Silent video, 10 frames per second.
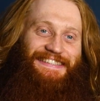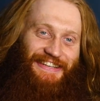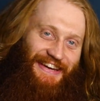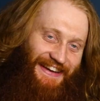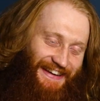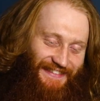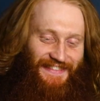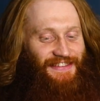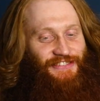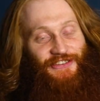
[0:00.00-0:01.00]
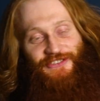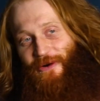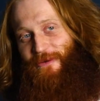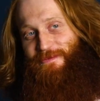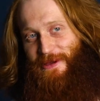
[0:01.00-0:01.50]
so, so it's
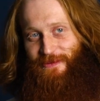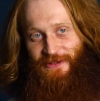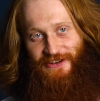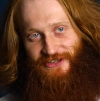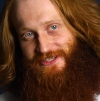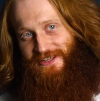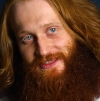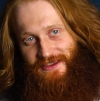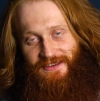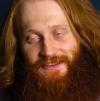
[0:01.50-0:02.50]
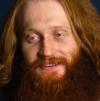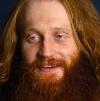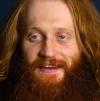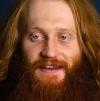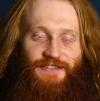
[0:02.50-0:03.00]
not what people initially think.
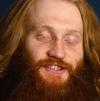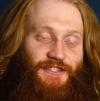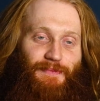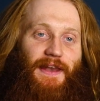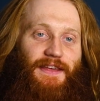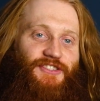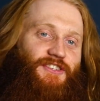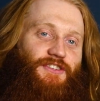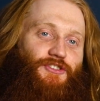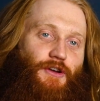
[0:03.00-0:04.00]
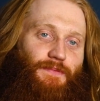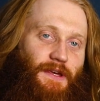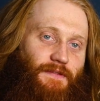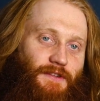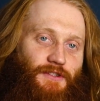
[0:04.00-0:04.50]
Uh, so smelly is just a
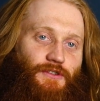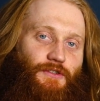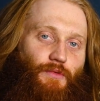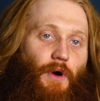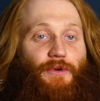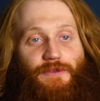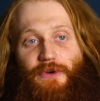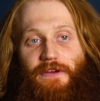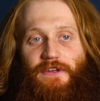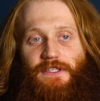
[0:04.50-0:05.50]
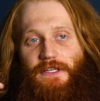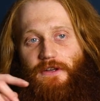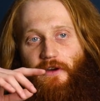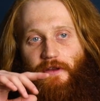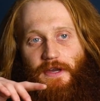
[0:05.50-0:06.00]
term given to what was
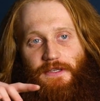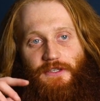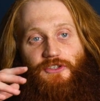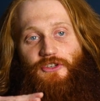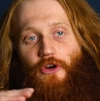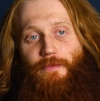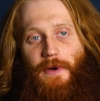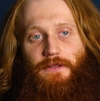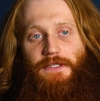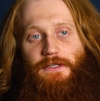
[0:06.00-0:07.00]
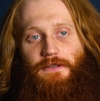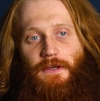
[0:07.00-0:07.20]
previously known as snow melter.